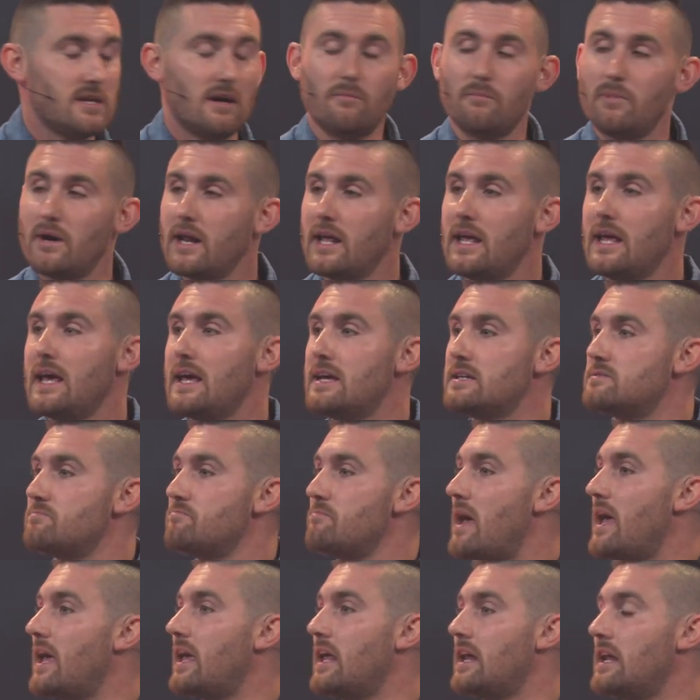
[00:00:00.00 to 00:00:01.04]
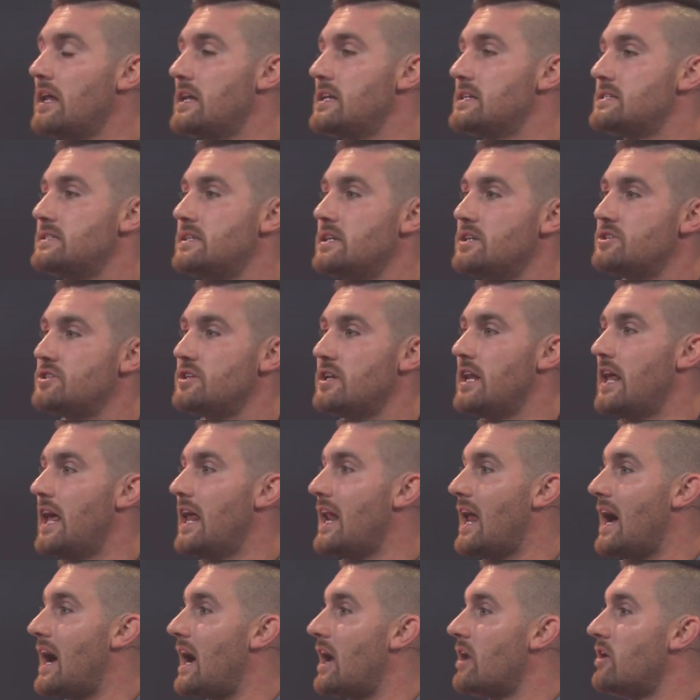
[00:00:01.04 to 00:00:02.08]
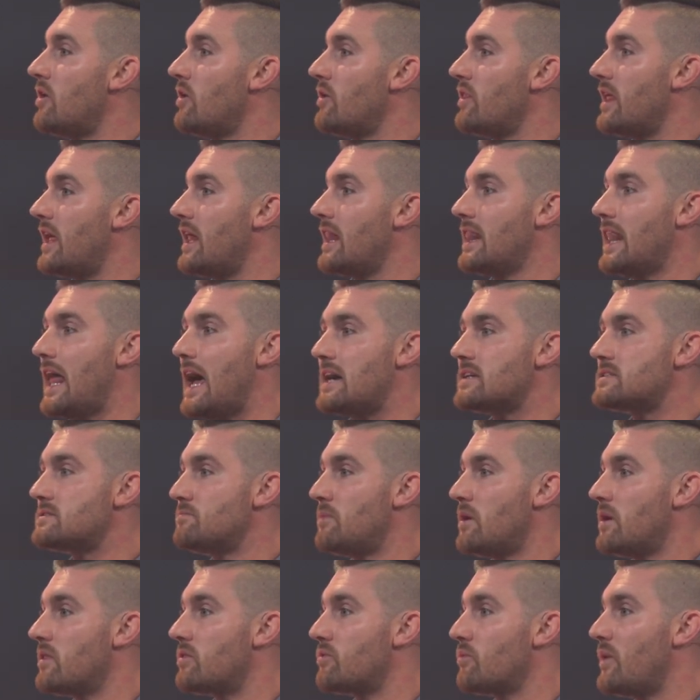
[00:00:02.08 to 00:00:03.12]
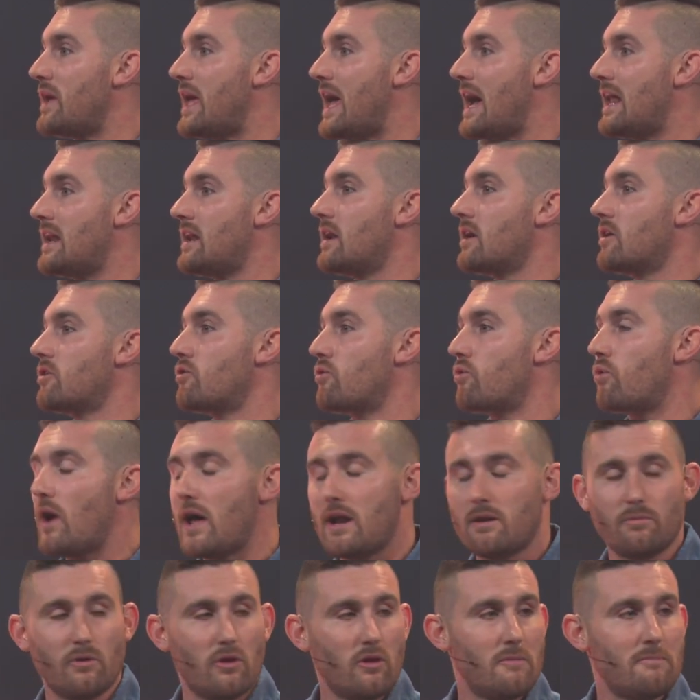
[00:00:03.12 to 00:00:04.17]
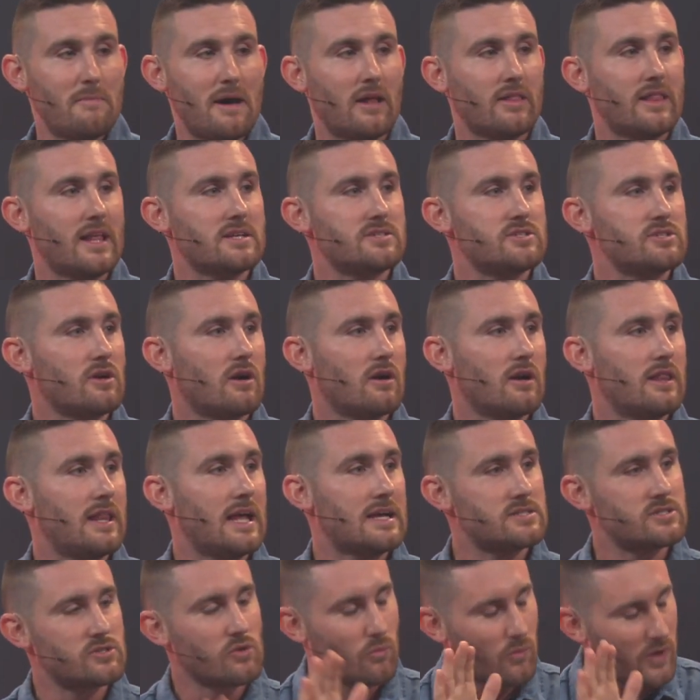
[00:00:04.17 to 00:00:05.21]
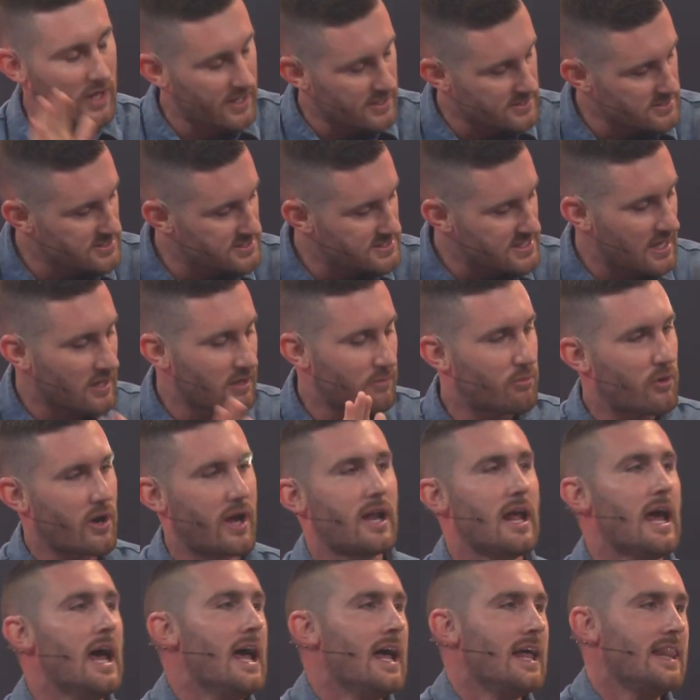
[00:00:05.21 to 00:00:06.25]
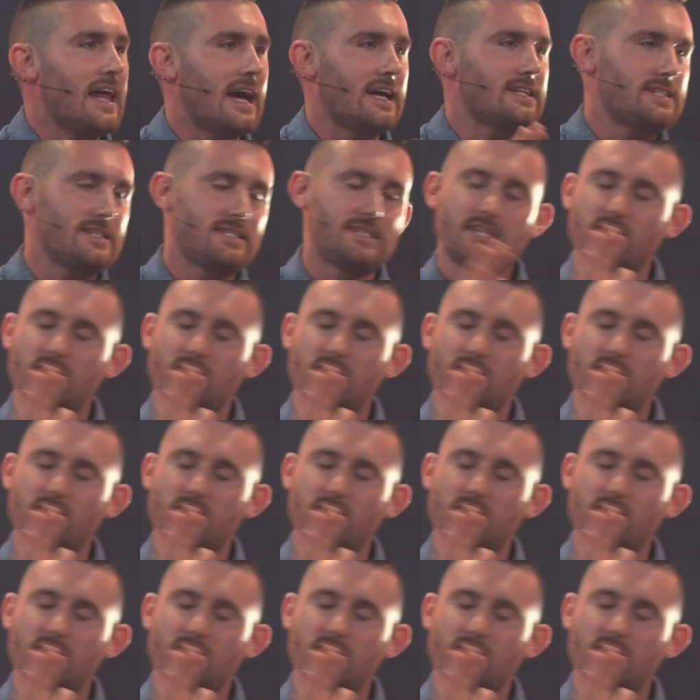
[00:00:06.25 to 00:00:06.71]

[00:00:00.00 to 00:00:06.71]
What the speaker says: somebody is making a decision. And I know that last month we had an incredible amount that started that. So we can celebrate that